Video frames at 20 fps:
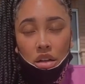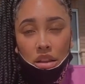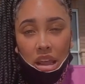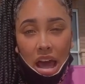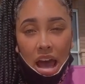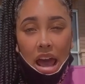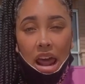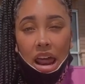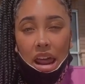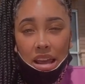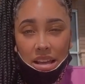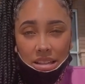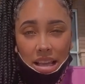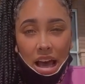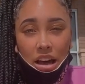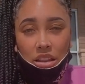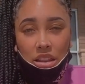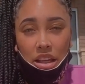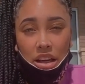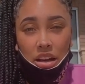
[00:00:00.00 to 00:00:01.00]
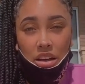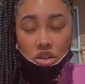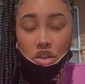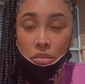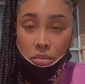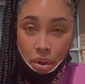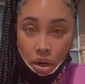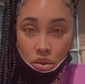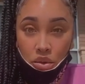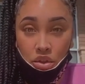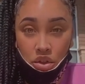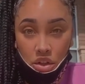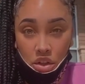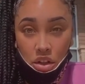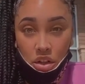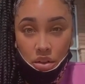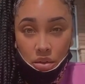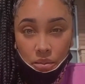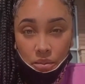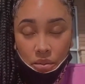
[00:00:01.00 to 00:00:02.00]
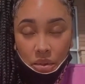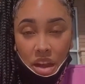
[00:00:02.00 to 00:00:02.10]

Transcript: that is out there to post you.